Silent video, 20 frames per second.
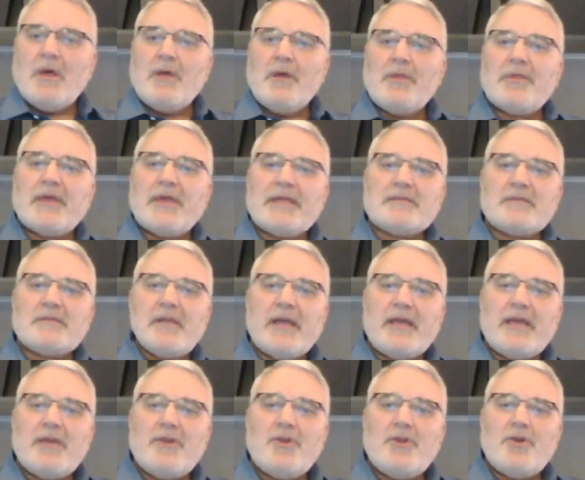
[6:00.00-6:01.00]
things
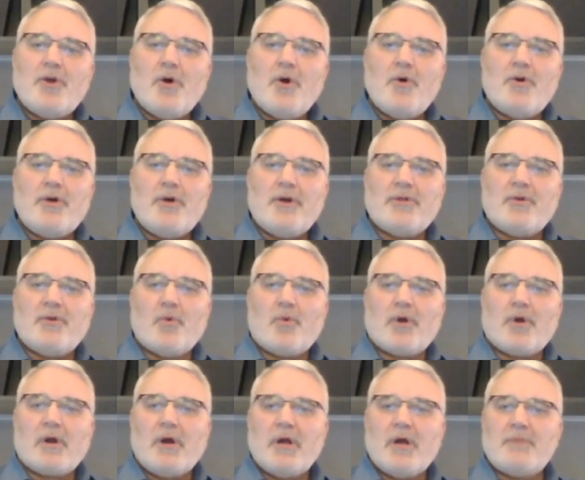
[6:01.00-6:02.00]
like yoga that
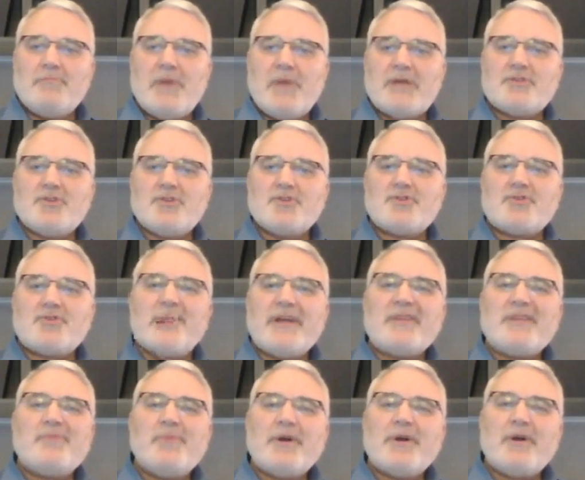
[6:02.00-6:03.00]
work on muscle
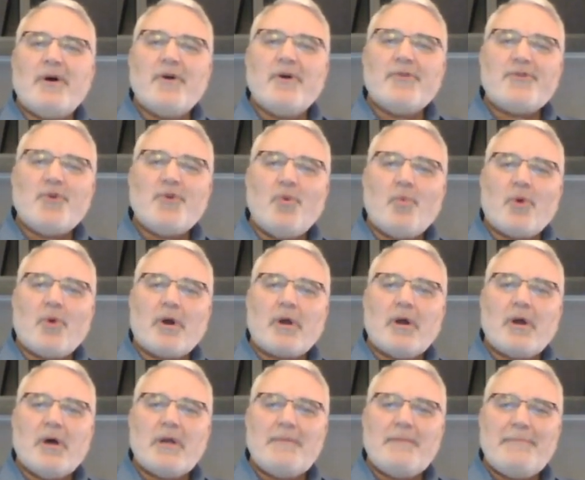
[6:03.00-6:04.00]
strength but also work
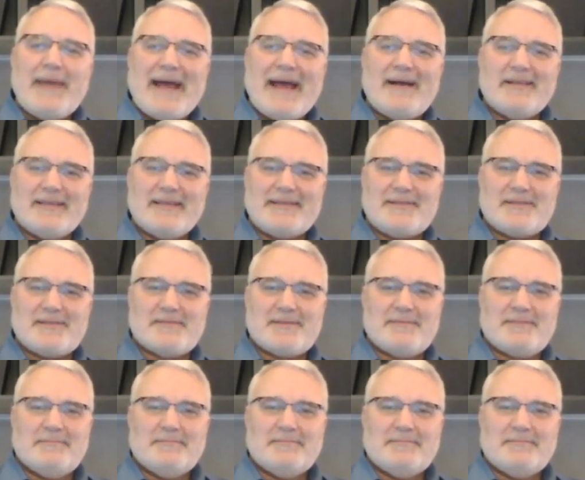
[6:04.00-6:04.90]
on balance.